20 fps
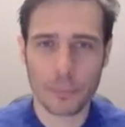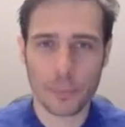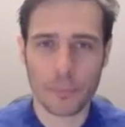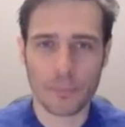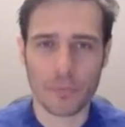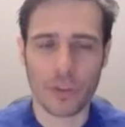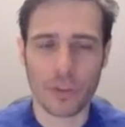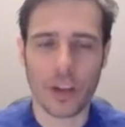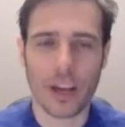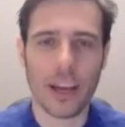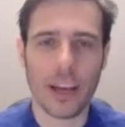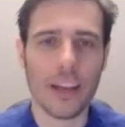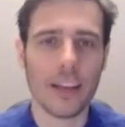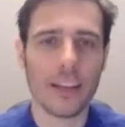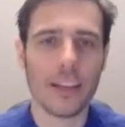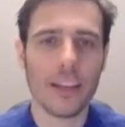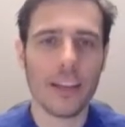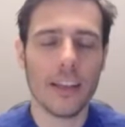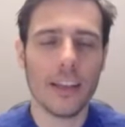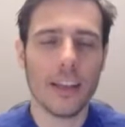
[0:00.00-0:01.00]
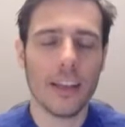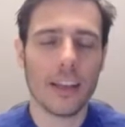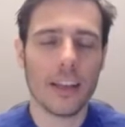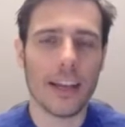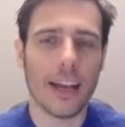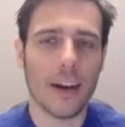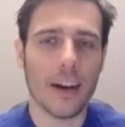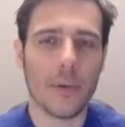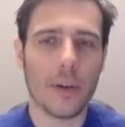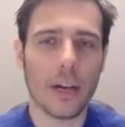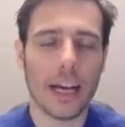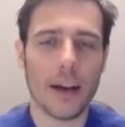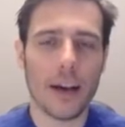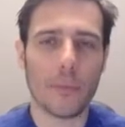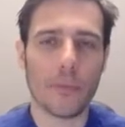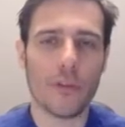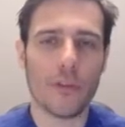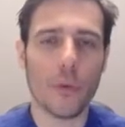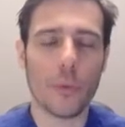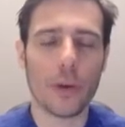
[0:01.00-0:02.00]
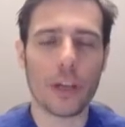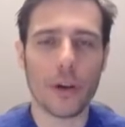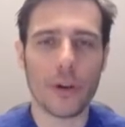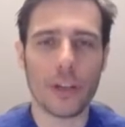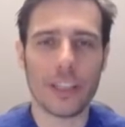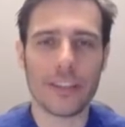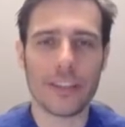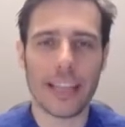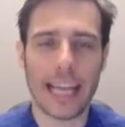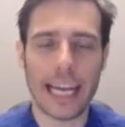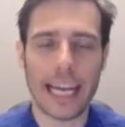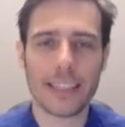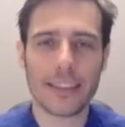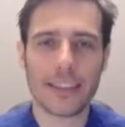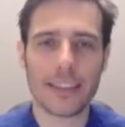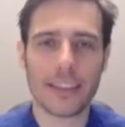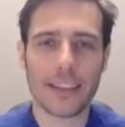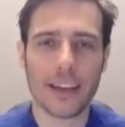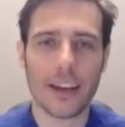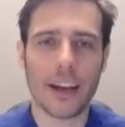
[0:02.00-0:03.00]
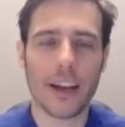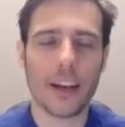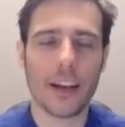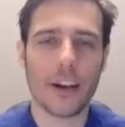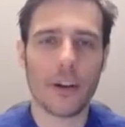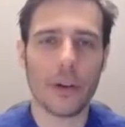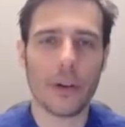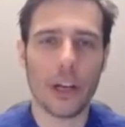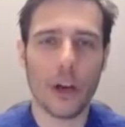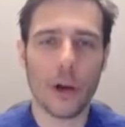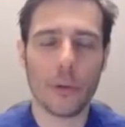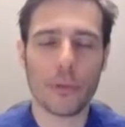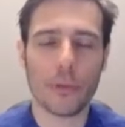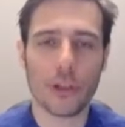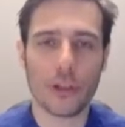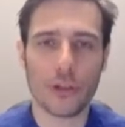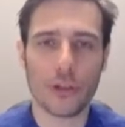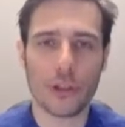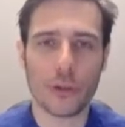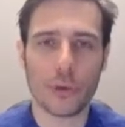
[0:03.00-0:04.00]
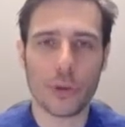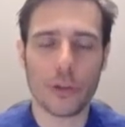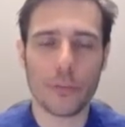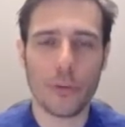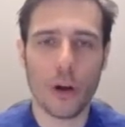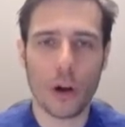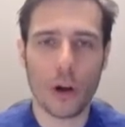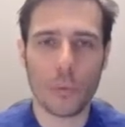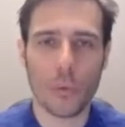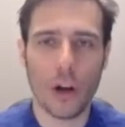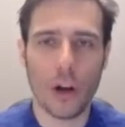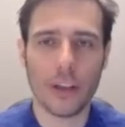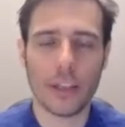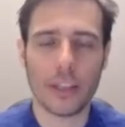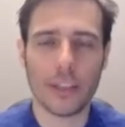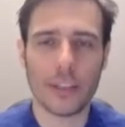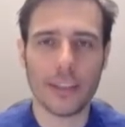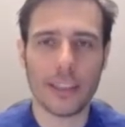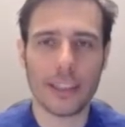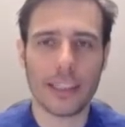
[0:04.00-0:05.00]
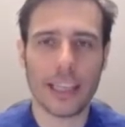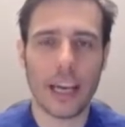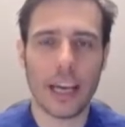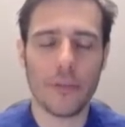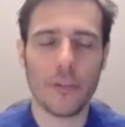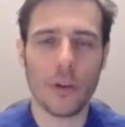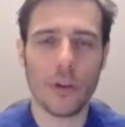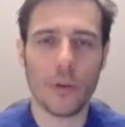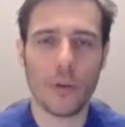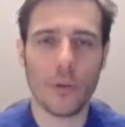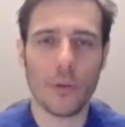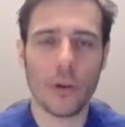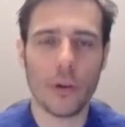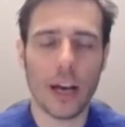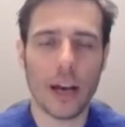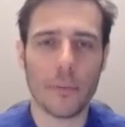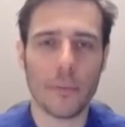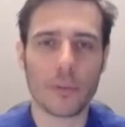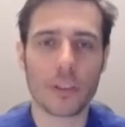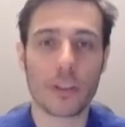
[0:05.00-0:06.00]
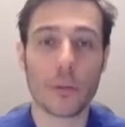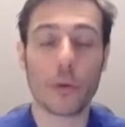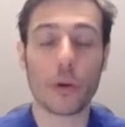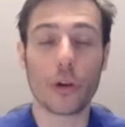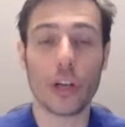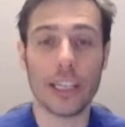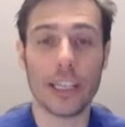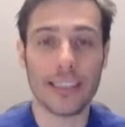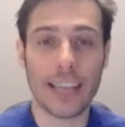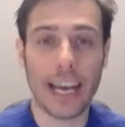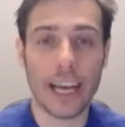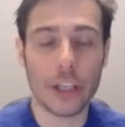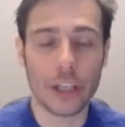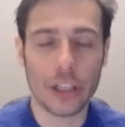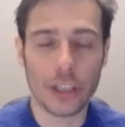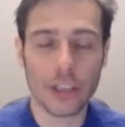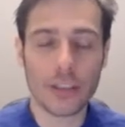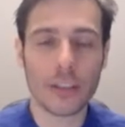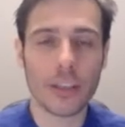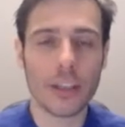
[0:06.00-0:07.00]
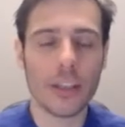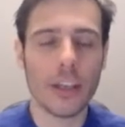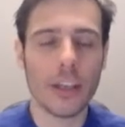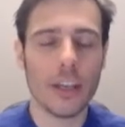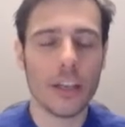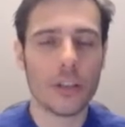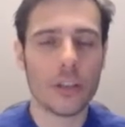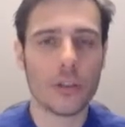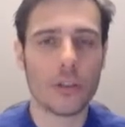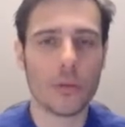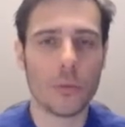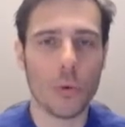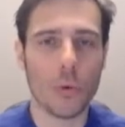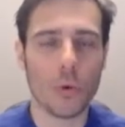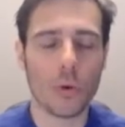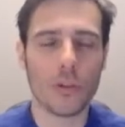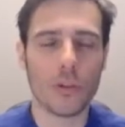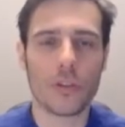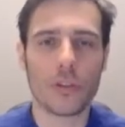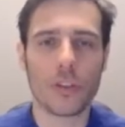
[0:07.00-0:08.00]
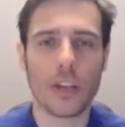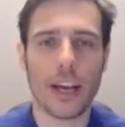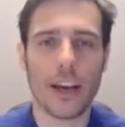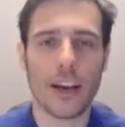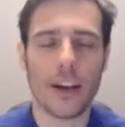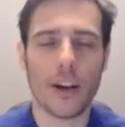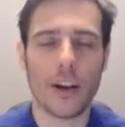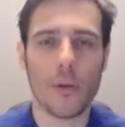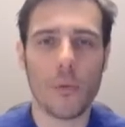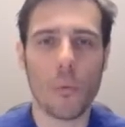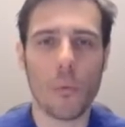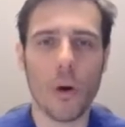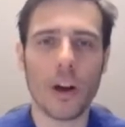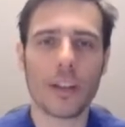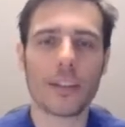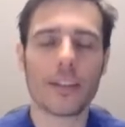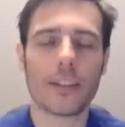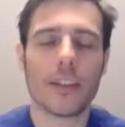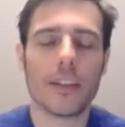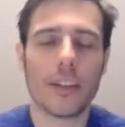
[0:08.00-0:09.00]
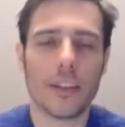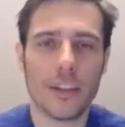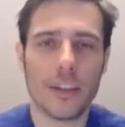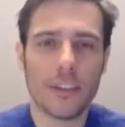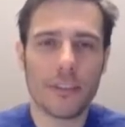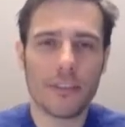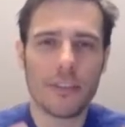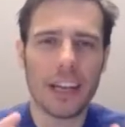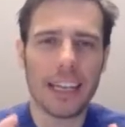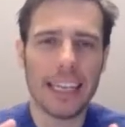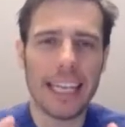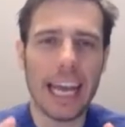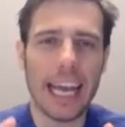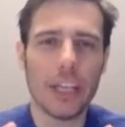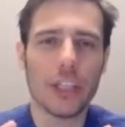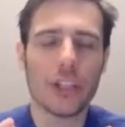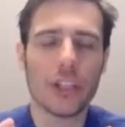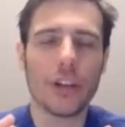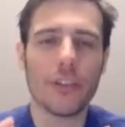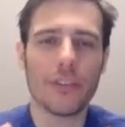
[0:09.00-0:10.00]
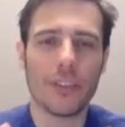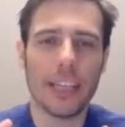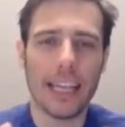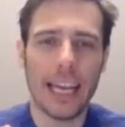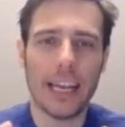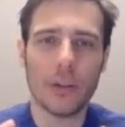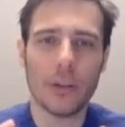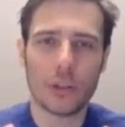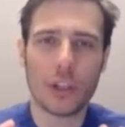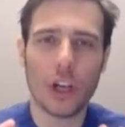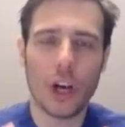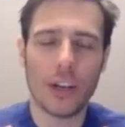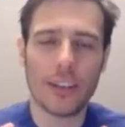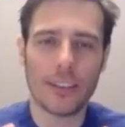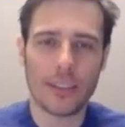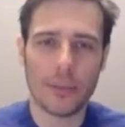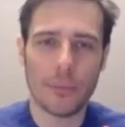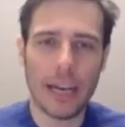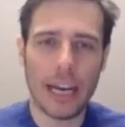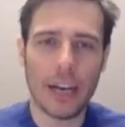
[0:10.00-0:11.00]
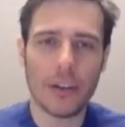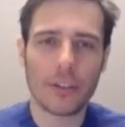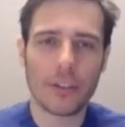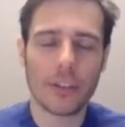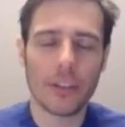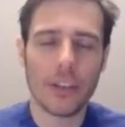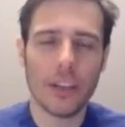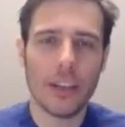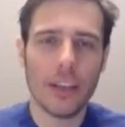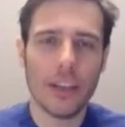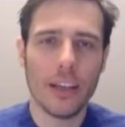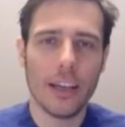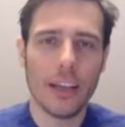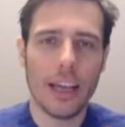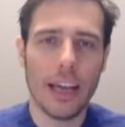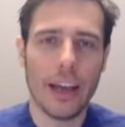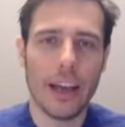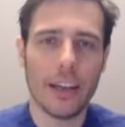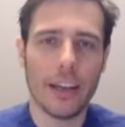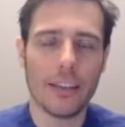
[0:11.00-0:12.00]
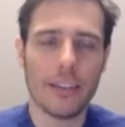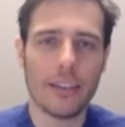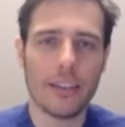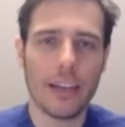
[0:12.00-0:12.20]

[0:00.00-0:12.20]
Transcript: Okay, now, before we go into that, I really hope that you enjoyed part one and it gave you some orientation towards what the foundation of the natal chart is about, and